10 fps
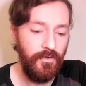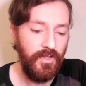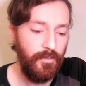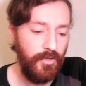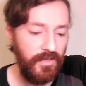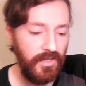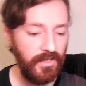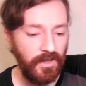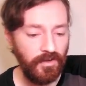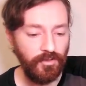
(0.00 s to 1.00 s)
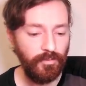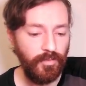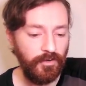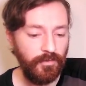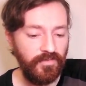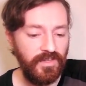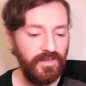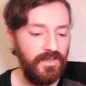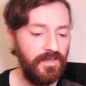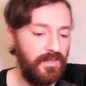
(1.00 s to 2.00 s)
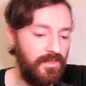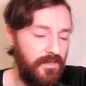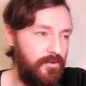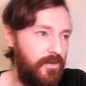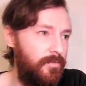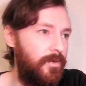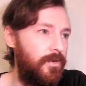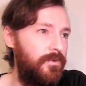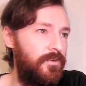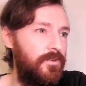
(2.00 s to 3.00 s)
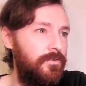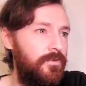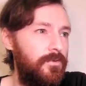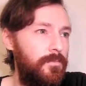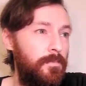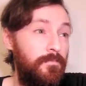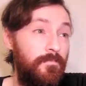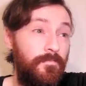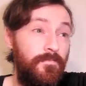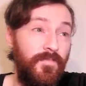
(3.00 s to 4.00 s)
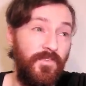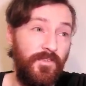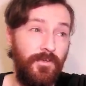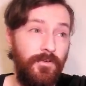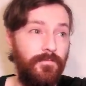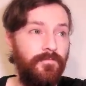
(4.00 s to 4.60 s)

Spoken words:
they put that card on the bottom of their deck and they create a ponder token. So,